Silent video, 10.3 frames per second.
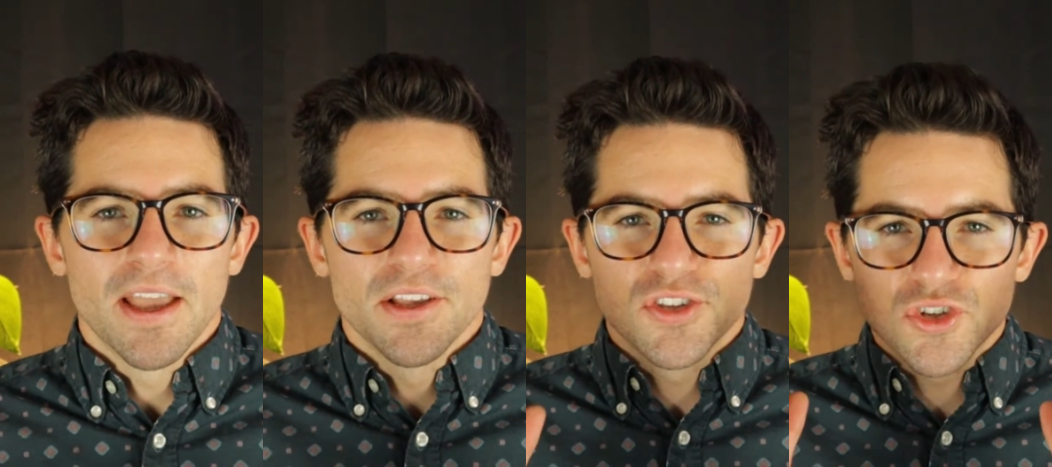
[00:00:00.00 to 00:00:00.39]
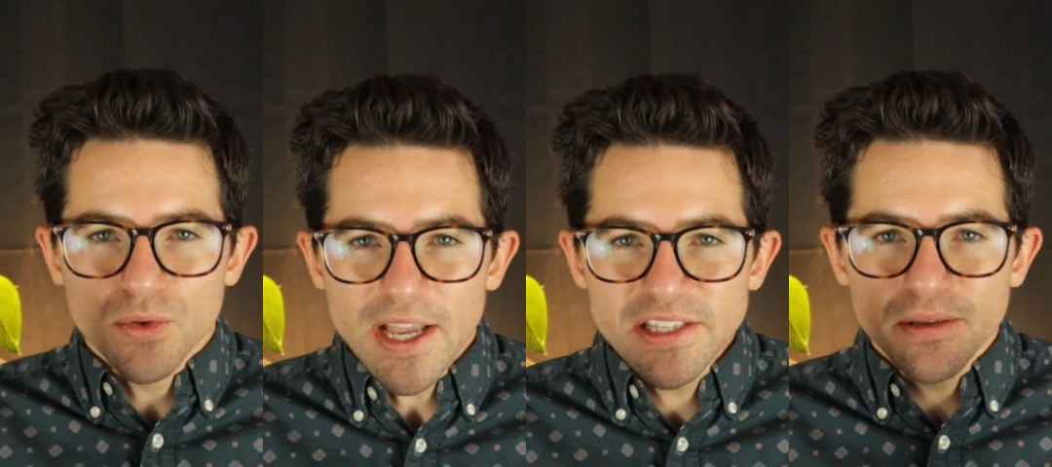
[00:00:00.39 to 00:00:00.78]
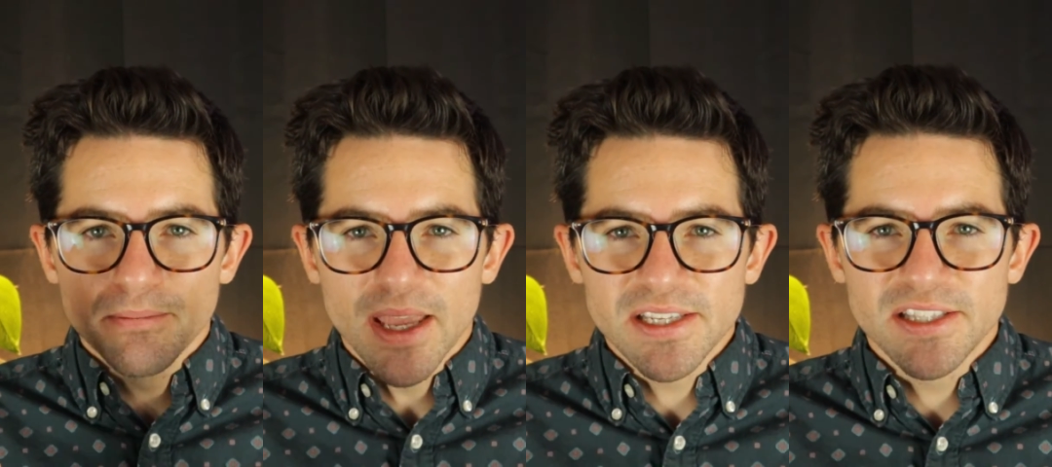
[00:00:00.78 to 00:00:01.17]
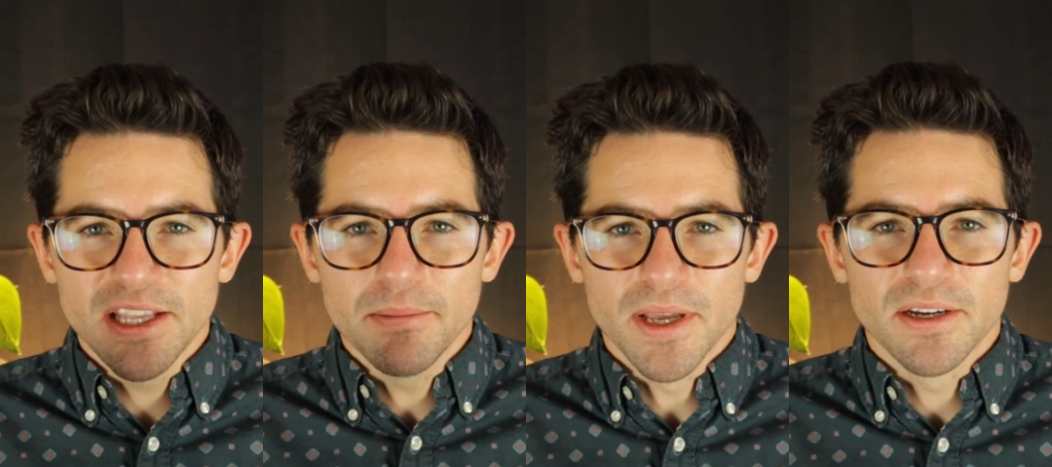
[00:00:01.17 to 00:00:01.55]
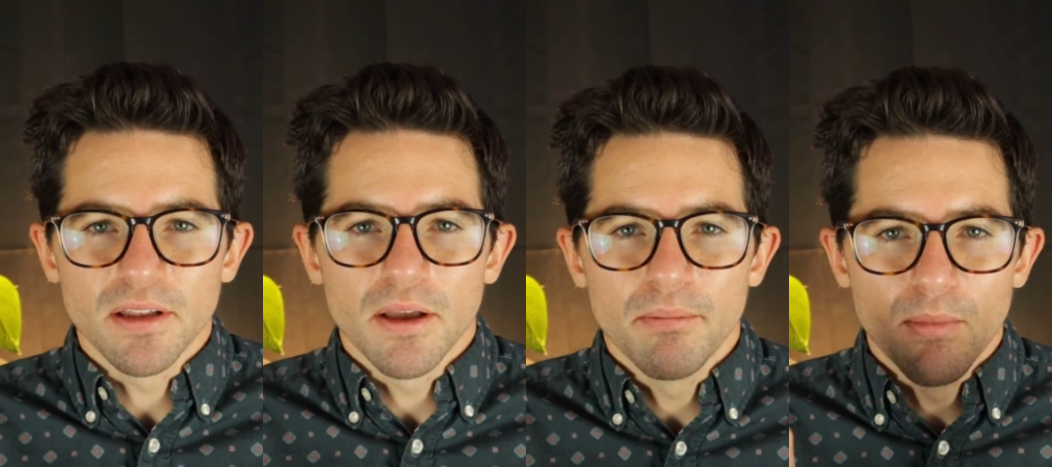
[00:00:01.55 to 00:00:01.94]
Stress makes the
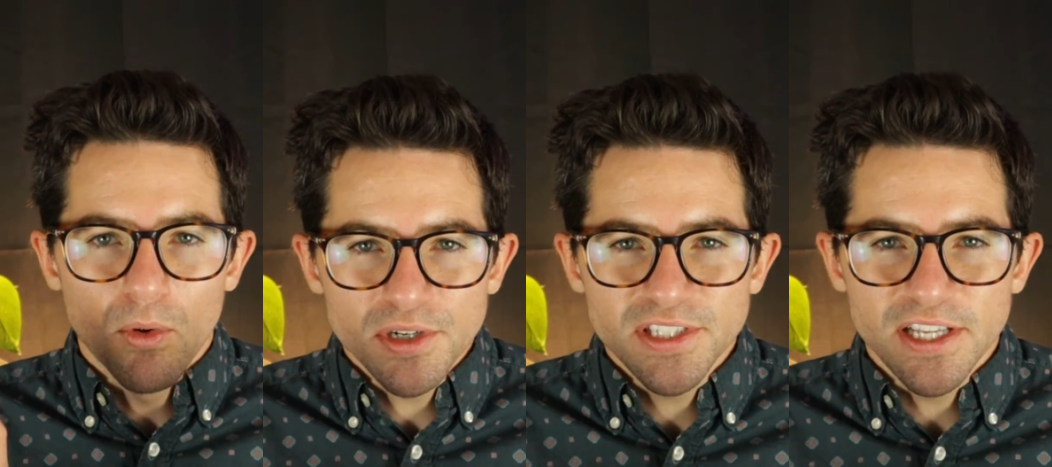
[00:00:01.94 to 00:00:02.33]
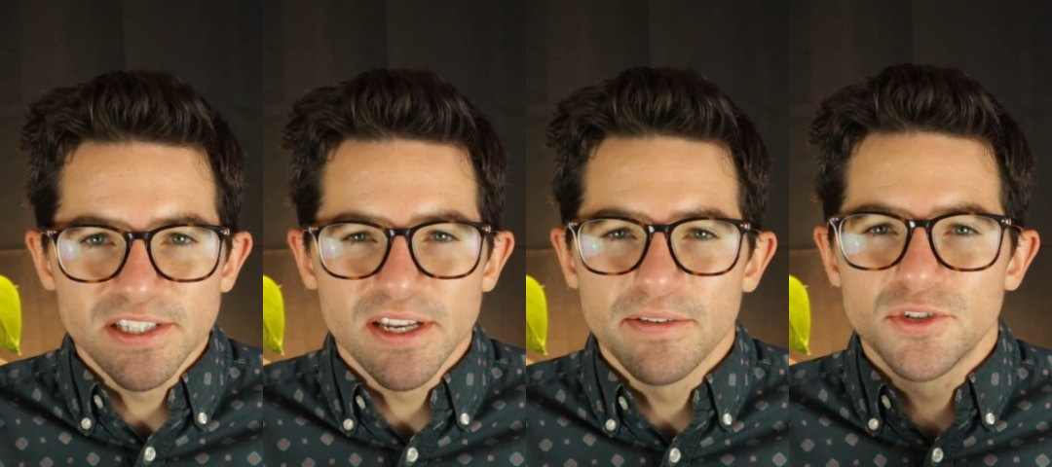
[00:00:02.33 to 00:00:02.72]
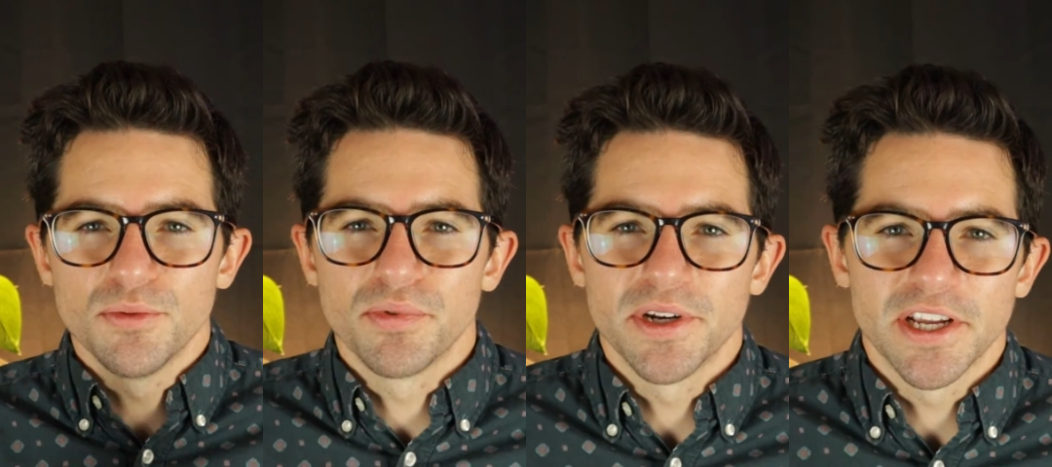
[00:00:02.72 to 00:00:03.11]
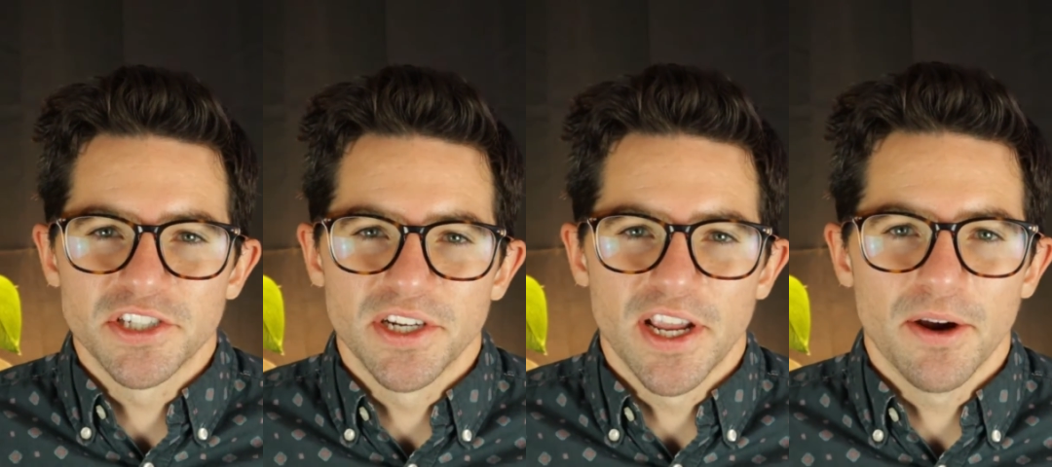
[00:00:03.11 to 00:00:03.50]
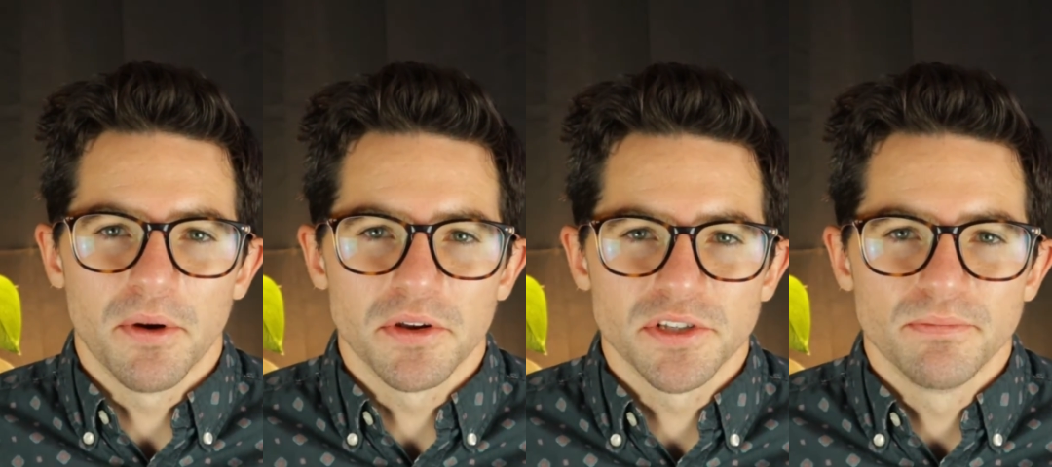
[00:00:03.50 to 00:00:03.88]
amygdala more sensitive to prediction
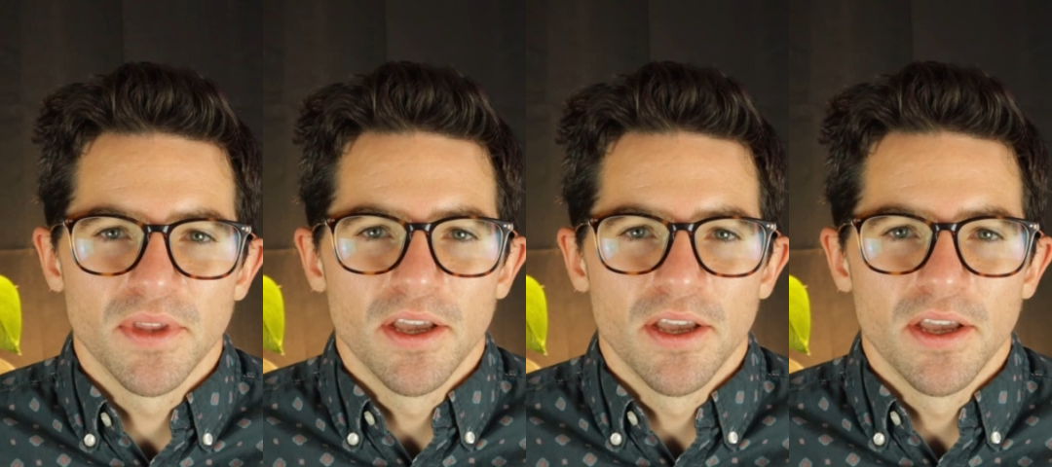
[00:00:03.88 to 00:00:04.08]
errors,